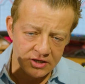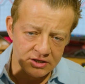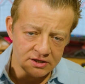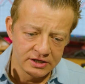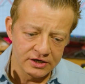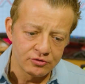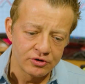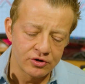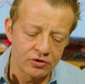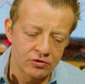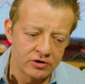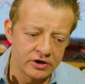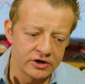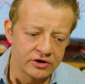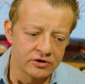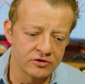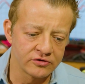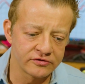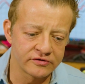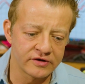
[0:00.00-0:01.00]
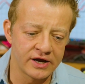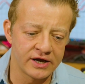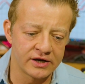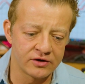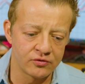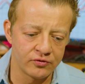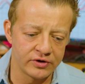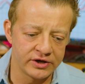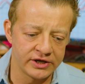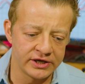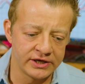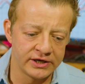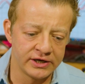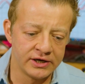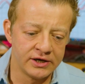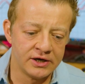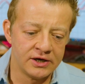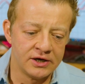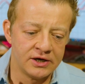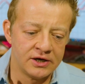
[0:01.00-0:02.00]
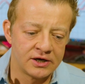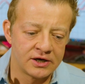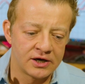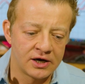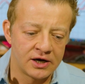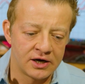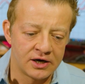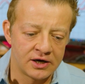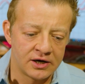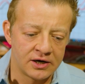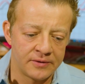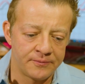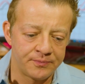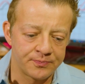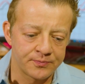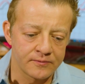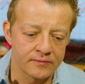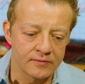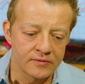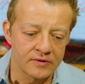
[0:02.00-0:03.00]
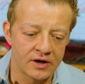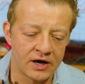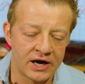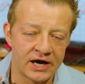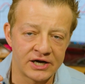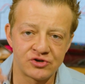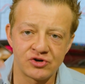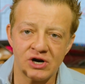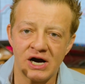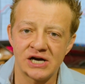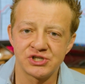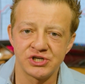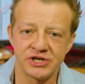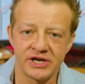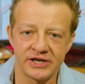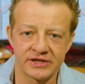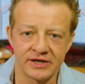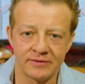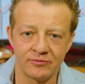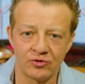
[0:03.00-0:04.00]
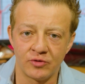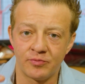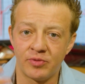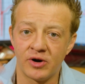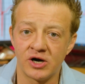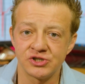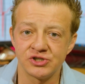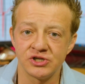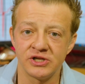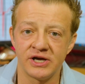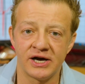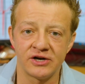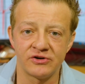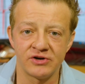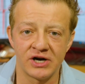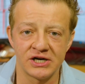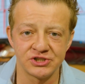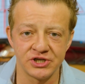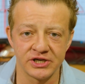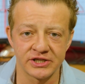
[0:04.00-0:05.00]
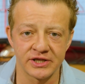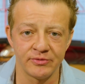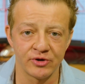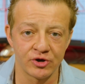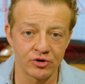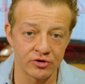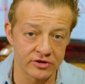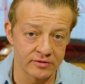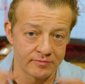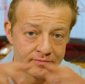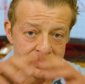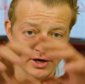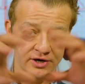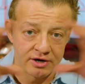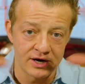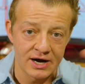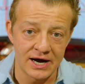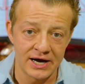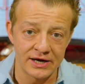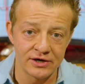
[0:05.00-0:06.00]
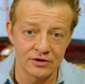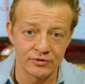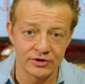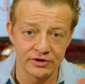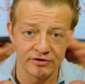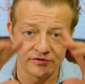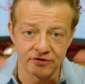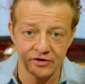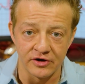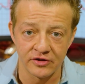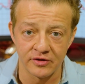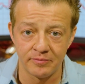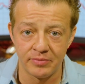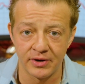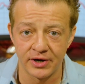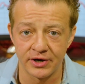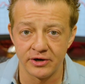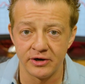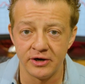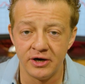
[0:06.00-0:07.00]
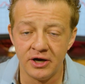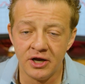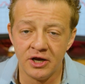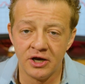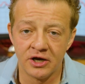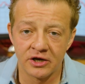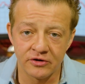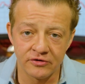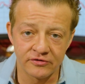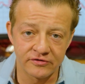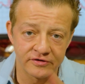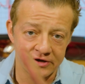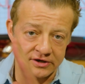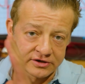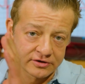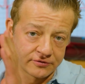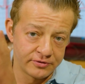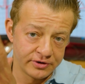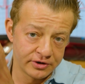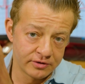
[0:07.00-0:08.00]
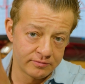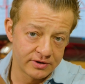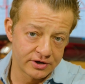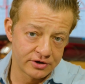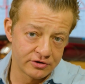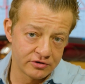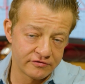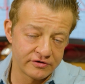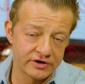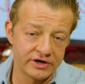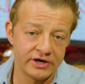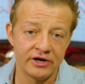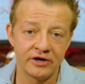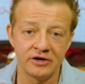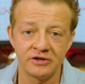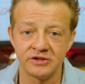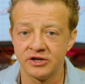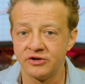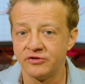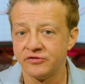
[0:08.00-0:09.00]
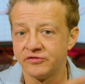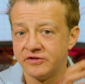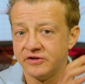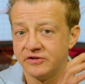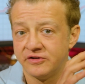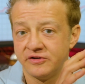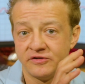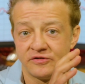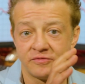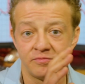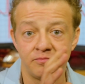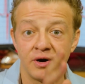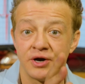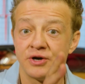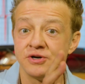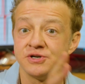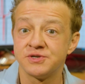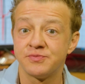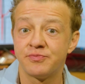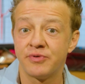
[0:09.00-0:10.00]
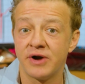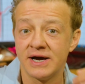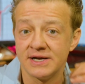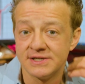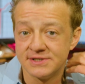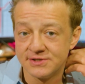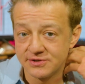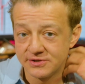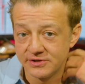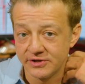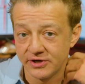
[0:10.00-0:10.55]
liquid oils and we uh, hydrogenate them, or partially hydrogenate them. You go to the butter aisle where you see all the butter. You see like the real butter over here, and then you see these butter spreads.